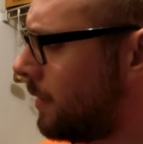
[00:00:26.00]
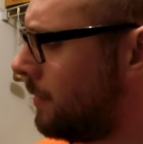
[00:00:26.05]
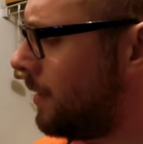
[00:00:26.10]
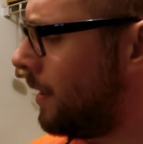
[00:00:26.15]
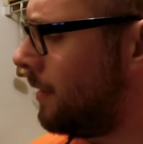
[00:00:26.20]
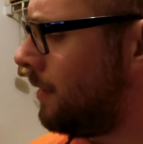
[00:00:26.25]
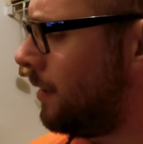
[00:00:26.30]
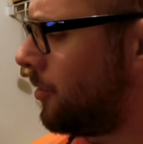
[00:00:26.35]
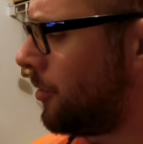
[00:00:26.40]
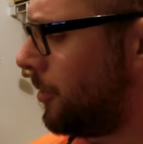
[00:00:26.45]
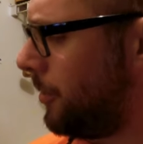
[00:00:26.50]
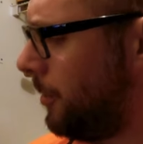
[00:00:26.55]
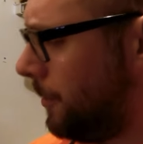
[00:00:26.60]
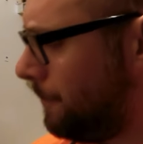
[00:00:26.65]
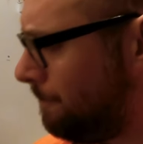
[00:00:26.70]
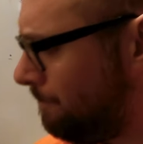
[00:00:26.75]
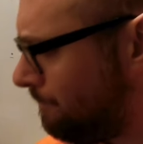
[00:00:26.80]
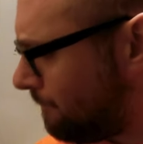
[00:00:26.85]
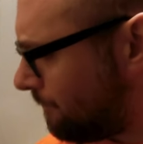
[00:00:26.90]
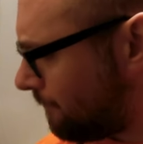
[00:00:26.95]
Not long
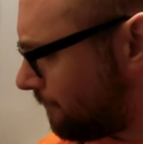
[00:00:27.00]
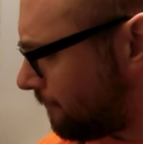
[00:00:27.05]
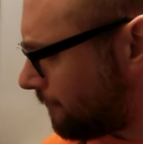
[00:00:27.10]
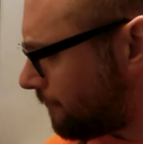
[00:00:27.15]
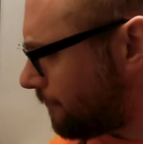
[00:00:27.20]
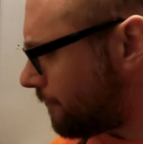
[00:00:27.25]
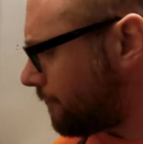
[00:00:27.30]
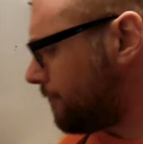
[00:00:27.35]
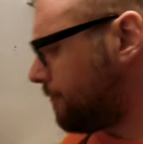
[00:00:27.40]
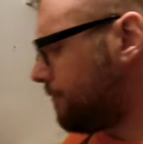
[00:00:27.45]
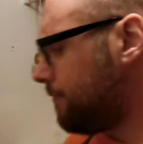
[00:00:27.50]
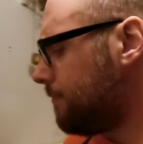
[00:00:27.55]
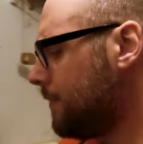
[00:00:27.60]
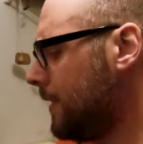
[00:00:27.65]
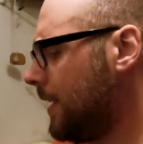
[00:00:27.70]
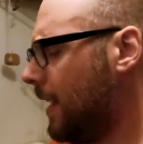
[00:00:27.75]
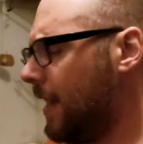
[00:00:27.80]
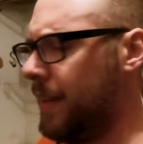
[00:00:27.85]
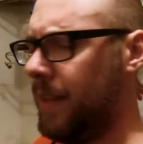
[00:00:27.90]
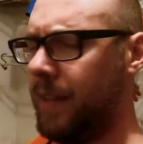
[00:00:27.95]
ago,
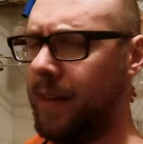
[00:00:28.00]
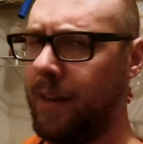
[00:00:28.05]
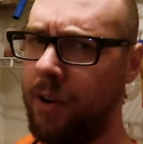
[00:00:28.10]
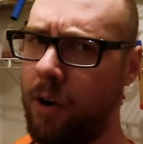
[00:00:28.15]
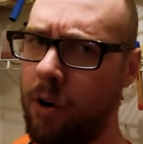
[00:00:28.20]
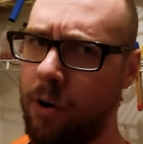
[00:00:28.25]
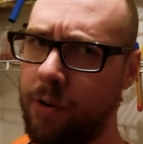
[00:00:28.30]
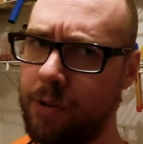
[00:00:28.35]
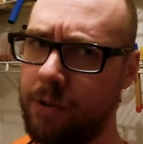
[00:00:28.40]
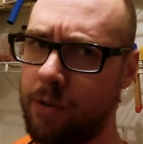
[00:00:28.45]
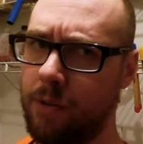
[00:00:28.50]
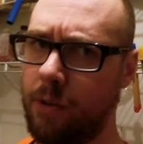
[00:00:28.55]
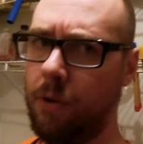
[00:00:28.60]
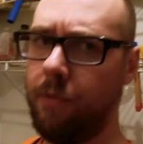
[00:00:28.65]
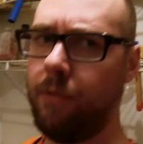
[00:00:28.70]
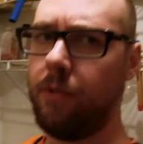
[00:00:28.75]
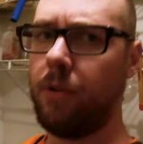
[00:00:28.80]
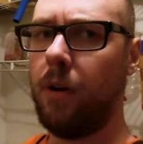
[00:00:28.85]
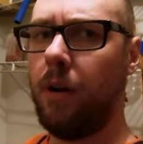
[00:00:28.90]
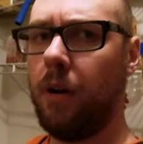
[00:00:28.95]
I did an article
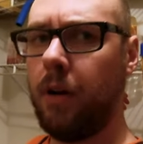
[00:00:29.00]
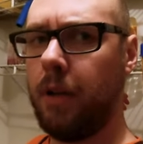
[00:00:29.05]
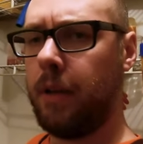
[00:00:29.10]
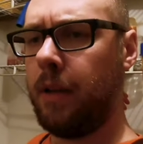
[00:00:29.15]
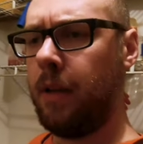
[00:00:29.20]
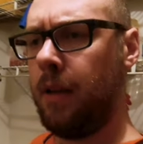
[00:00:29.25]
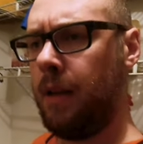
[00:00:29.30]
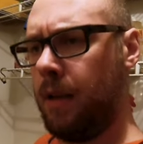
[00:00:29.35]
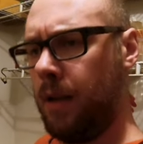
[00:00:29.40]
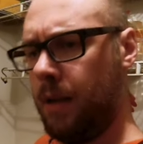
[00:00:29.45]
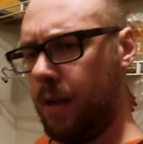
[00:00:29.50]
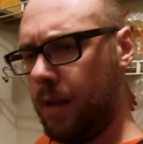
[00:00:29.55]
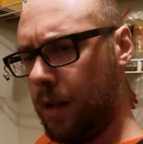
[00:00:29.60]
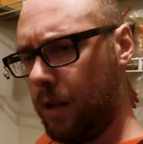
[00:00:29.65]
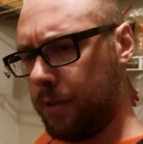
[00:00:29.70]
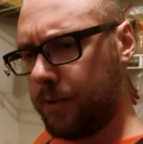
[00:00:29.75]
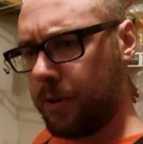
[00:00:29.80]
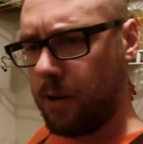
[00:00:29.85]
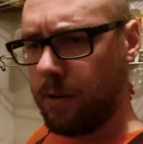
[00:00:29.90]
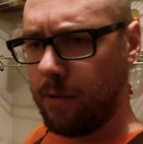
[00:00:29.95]
over on
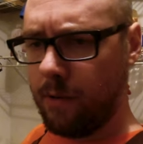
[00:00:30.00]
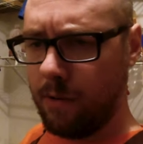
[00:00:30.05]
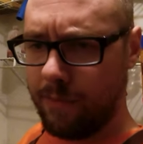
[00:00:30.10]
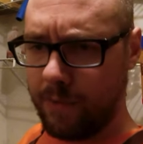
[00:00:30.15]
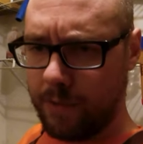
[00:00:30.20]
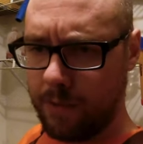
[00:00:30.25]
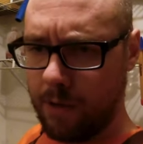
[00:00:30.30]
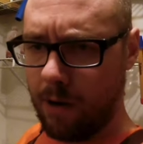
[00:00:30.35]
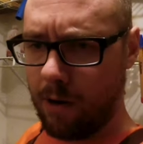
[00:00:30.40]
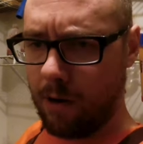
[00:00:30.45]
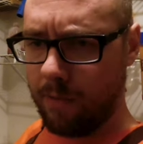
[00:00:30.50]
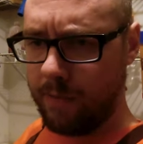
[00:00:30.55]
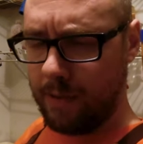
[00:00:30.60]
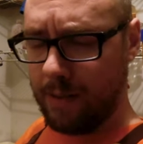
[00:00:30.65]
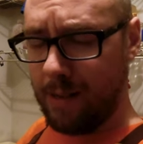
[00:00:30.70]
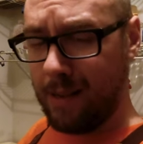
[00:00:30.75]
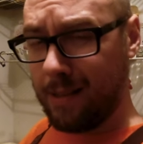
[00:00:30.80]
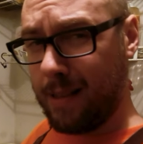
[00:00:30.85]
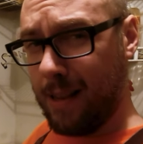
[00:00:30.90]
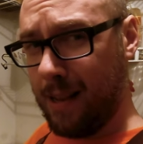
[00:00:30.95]
alternative photography
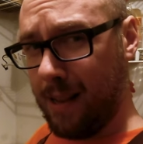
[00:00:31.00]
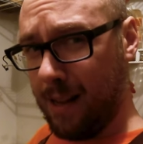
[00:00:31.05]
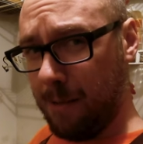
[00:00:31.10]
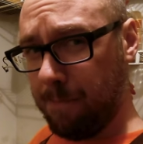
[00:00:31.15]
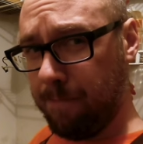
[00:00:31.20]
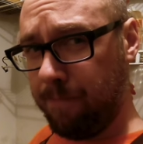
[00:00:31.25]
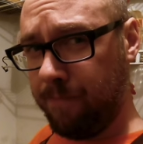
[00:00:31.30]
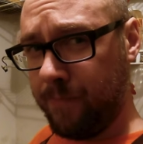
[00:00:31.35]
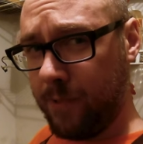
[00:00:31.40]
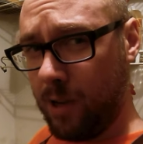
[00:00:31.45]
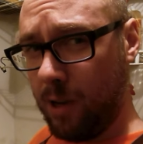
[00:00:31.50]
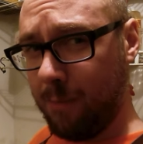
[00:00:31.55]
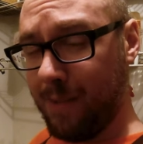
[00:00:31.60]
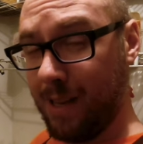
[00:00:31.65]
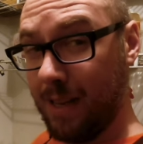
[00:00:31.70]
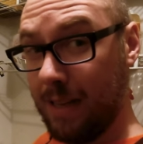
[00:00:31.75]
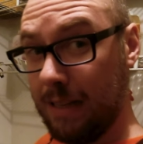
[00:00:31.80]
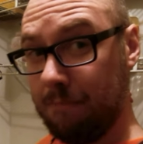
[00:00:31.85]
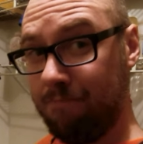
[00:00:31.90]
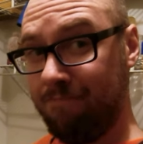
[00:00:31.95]
dot com on
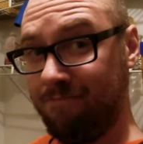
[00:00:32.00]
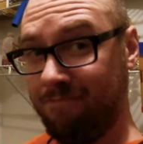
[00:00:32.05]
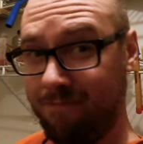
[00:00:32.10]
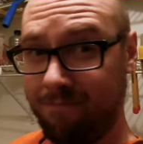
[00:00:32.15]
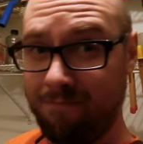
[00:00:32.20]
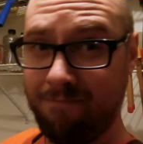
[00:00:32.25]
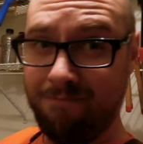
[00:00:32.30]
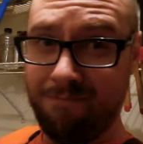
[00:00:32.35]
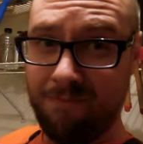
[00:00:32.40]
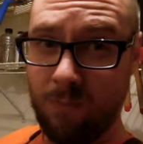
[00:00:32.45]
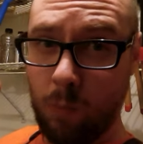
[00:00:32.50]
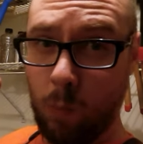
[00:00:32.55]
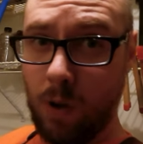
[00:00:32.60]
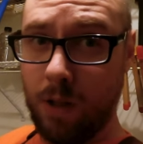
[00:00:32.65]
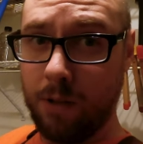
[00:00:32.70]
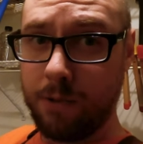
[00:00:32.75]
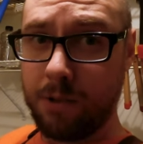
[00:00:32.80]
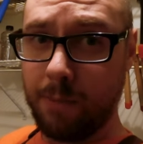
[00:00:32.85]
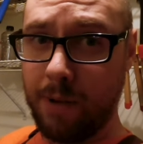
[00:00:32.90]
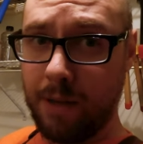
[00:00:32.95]
my
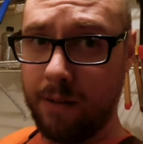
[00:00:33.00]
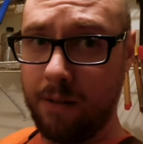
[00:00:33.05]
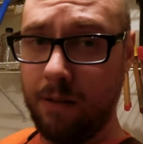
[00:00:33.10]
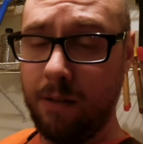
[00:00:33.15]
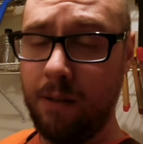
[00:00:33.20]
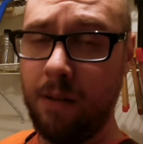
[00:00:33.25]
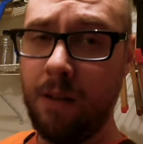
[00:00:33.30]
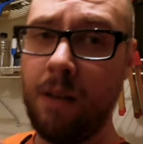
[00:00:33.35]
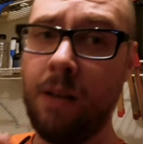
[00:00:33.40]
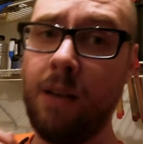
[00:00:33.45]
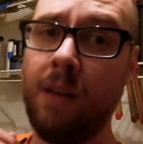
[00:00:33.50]
Welch method